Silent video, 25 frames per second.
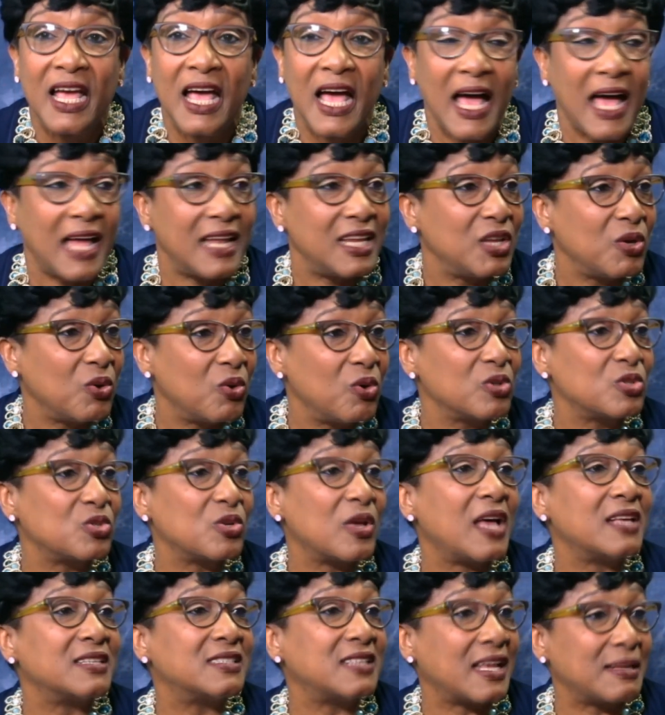and he also
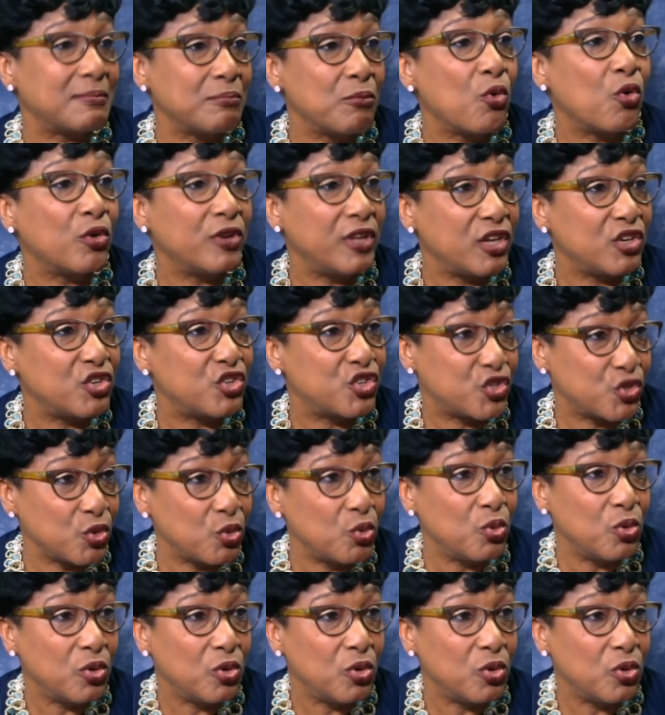has that morning show.